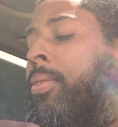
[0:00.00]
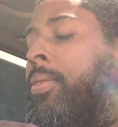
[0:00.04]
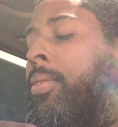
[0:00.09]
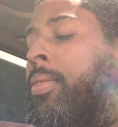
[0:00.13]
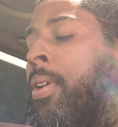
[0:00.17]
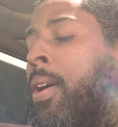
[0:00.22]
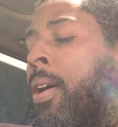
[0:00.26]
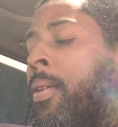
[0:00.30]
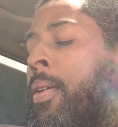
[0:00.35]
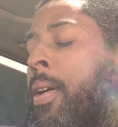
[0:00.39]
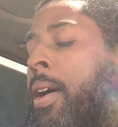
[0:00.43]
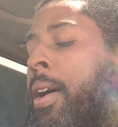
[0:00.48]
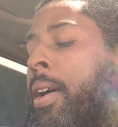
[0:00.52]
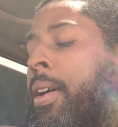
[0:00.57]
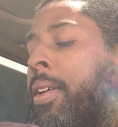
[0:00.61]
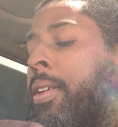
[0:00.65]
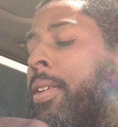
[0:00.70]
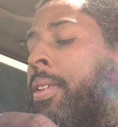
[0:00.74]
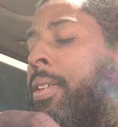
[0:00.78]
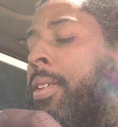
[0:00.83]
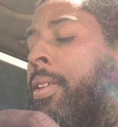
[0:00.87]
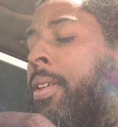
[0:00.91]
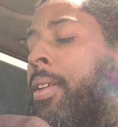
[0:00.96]
All right?
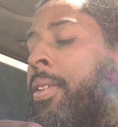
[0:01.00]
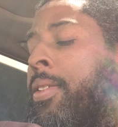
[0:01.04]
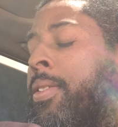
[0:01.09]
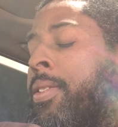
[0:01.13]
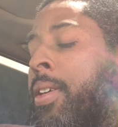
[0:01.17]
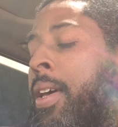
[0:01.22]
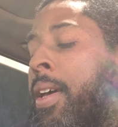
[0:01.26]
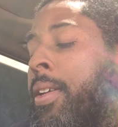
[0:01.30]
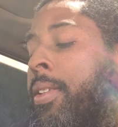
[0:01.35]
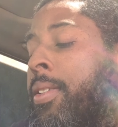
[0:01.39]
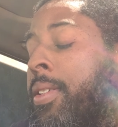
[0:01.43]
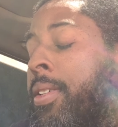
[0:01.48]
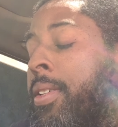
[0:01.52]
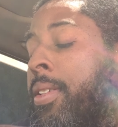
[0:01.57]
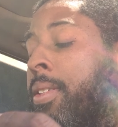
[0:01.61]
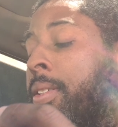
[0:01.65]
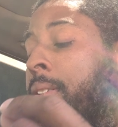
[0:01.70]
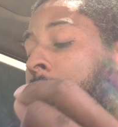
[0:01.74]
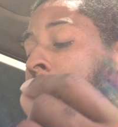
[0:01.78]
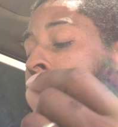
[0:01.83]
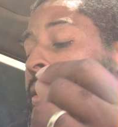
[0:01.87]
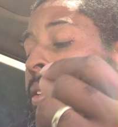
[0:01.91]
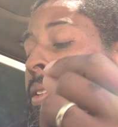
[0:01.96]
Satan,
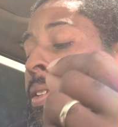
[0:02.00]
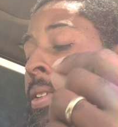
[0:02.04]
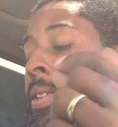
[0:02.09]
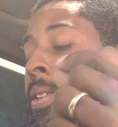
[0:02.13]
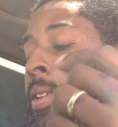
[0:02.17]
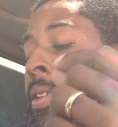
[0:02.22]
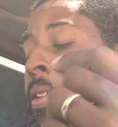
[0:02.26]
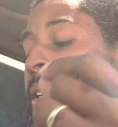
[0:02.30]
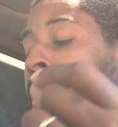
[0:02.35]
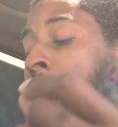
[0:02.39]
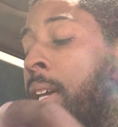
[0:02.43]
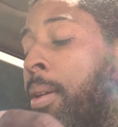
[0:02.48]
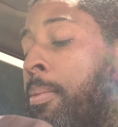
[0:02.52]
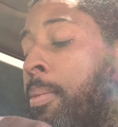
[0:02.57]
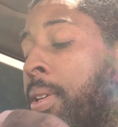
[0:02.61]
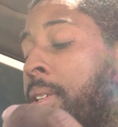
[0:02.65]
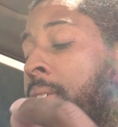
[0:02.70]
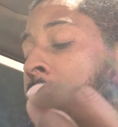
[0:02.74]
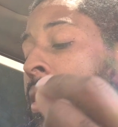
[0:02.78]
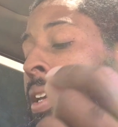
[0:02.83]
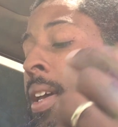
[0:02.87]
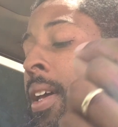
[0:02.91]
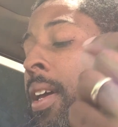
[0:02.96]
the
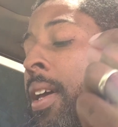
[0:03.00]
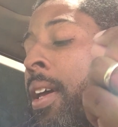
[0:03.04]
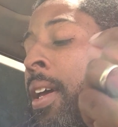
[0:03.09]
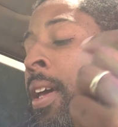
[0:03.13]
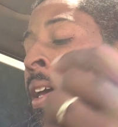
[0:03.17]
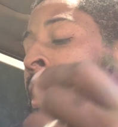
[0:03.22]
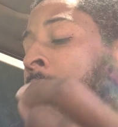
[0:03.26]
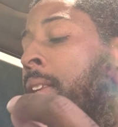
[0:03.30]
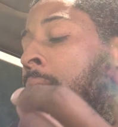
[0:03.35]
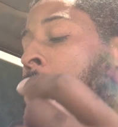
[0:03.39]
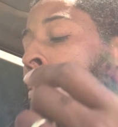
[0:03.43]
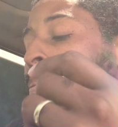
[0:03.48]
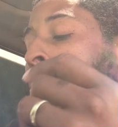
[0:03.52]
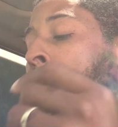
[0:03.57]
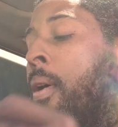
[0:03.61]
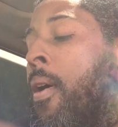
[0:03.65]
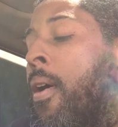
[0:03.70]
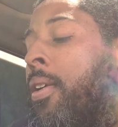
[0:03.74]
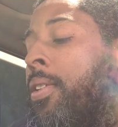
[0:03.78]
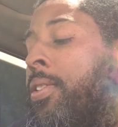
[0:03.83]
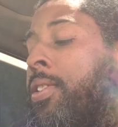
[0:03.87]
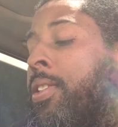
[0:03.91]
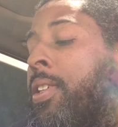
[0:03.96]
demons. It
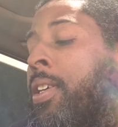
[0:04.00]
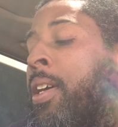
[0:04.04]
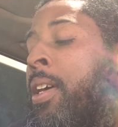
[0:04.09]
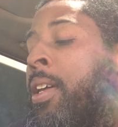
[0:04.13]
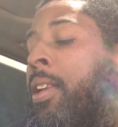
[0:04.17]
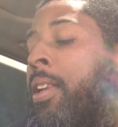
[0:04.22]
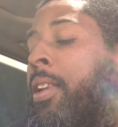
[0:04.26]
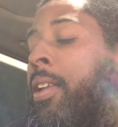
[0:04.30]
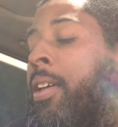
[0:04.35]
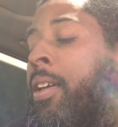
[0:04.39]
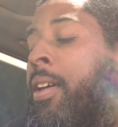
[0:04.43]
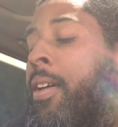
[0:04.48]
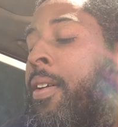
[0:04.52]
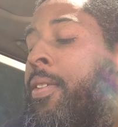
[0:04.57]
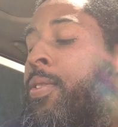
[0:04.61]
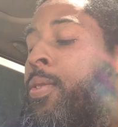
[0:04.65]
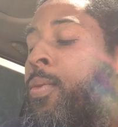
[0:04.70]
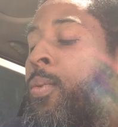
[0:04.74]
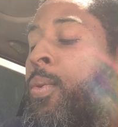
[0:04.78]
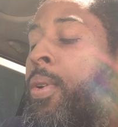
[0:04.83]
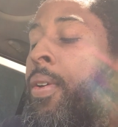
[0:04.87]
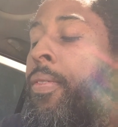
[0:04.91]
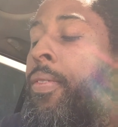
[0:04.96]
departs and lives
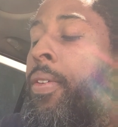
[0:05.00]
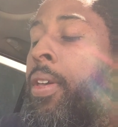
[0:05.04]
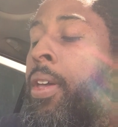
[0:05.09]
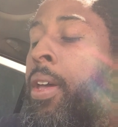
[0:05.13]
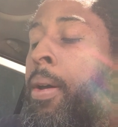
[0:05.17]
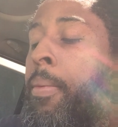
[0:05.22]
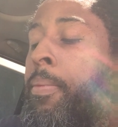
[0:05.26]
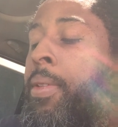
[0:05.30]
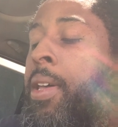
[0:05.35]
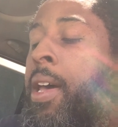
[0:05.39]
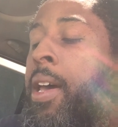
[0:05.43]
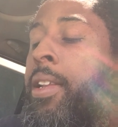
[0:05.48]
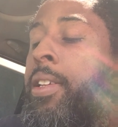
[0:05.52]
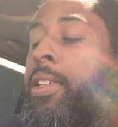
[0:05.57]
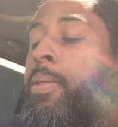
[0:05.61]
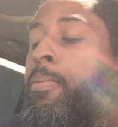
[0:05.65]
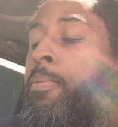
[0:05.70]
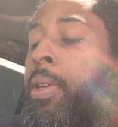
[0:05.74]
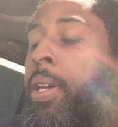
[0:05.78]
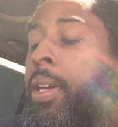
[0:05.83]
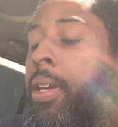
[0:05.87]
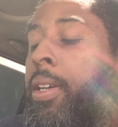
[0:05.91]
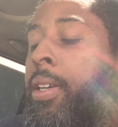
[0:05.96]
with him that is
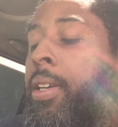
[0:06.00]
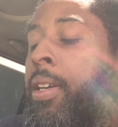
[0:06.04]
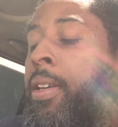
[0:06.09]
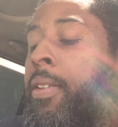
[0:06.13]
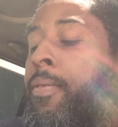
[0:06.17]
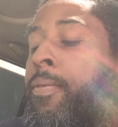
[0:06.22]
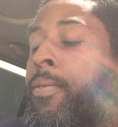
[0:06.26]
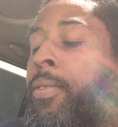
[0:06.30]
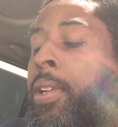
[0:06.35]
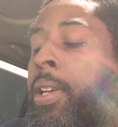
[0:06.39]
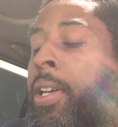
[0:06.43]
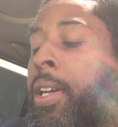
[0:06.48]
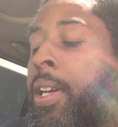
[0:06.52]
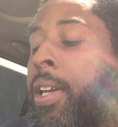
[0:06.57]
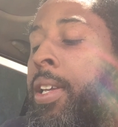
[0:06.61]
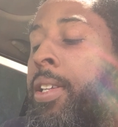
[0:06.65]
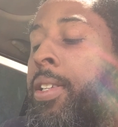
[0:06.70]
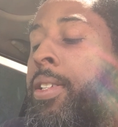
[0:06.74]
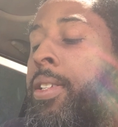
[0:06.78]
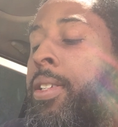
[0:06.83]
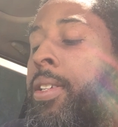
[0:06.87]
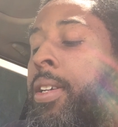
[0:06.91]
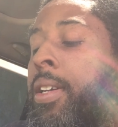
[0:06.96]
meek. It
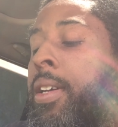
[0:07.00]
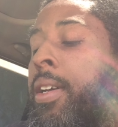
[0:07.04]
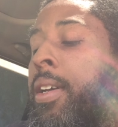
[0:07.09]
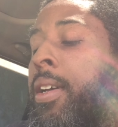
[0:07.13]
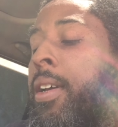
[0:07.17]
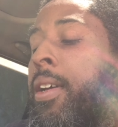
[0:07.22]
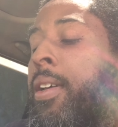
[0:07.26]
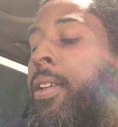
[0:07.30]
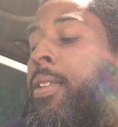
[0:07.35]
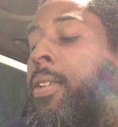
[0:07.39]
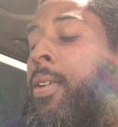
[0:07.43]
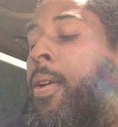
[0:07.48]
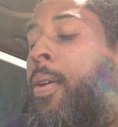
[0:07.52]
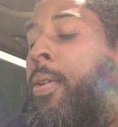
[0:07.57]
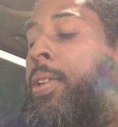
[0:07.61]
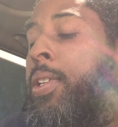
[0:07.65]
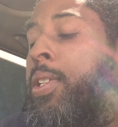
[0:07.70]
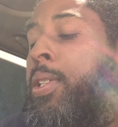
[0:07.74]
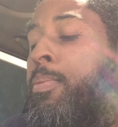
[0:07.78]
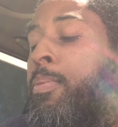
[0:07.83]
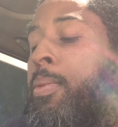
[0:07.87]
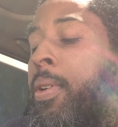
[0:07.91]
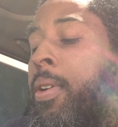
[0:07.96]
flees. The
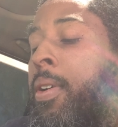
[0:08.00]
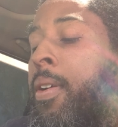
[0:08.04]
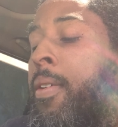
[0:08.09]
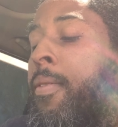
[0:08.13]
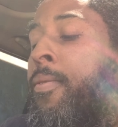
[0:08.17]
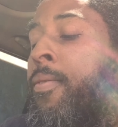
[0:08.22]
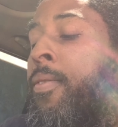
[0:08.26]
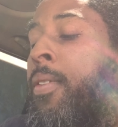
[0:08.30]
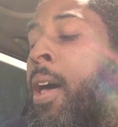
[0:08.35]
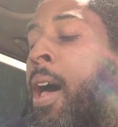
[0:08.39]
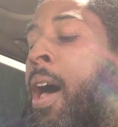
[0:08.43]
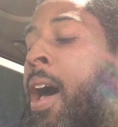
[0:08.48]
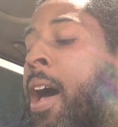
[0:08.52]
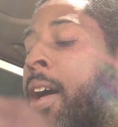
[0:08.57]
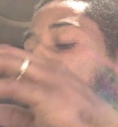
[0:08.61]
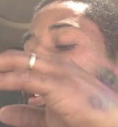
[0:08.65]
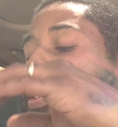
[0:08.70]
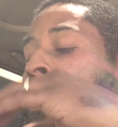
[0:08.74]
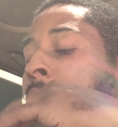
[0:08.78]
Holy Spirit flies